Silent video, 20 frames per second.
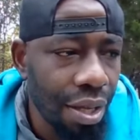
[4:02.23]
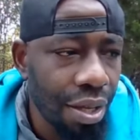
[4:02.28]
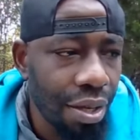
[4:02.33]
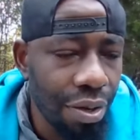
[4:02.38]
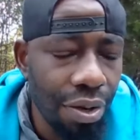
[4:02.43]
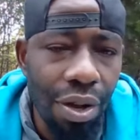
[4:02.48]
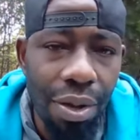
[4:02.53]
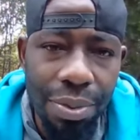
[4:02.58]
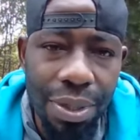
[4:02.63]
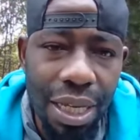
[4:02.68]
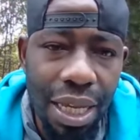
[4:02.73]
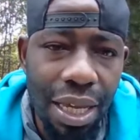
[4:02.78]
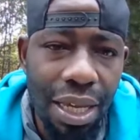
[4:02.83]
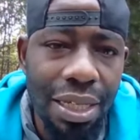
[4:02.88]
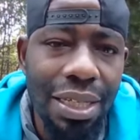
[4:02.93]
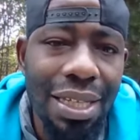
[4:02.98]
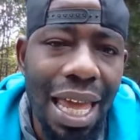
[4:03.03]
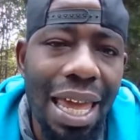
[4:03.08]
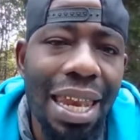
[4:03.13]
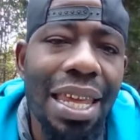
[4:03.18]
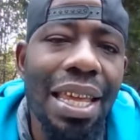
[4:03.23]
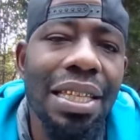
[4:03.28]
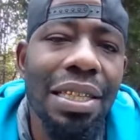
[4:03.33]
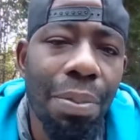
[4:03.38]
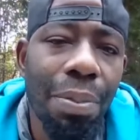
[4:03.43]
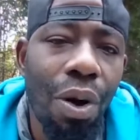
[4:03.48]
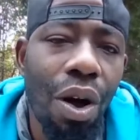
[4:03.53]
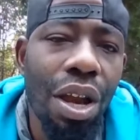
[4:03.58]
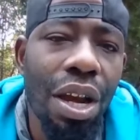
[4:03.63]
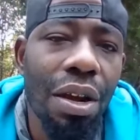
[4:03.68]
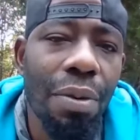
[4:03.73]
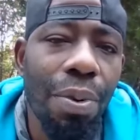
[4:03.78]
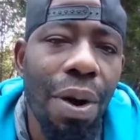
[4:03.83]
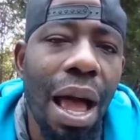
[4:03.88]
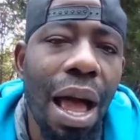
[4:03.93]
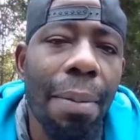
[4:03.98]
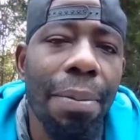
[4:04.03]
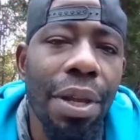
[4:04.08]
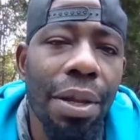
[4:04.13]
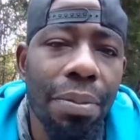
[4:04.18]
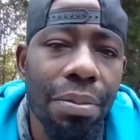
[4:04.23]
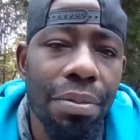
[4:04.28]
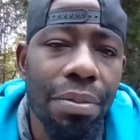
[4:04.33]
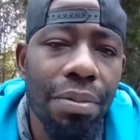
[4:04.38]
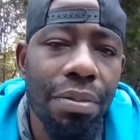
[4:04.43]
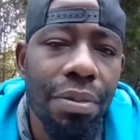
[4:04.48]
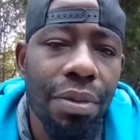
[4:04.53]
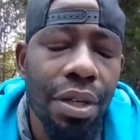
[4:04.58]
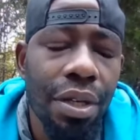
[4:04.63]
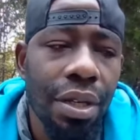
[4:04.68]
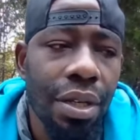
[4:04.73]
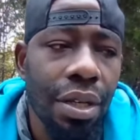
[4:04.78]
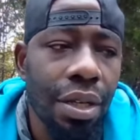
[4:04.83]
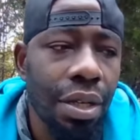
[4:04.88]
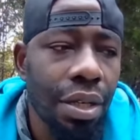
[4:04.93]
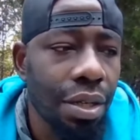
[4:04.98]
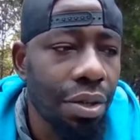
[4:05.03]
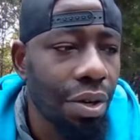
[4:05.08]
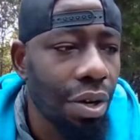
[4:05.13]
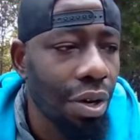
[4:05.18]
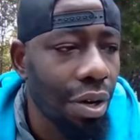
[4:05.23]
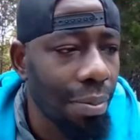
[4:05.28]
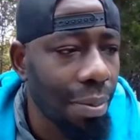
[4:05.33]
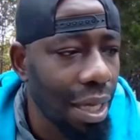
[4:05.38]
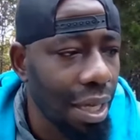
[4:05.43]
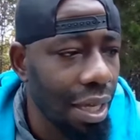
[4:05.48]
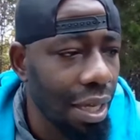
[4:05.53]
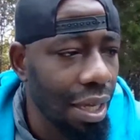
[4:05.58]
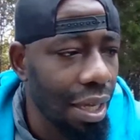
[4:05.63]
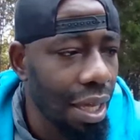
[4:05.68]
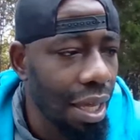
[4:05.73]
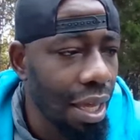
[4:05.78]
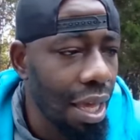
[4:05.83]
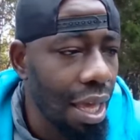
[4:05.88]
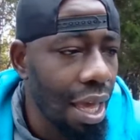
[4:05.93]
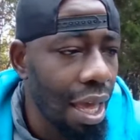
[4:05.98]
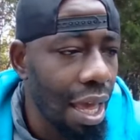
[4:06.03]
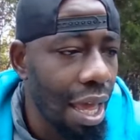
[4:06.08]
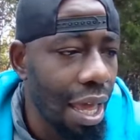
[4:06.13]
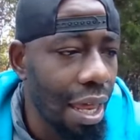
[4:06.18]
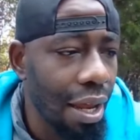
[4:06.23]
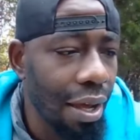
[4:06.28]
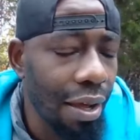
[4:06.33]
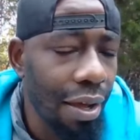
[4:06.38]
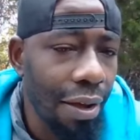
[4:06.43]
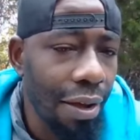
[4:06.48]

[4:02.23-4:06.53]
You know what I'm saying? Because that is a part of the problem. You know what I mean? And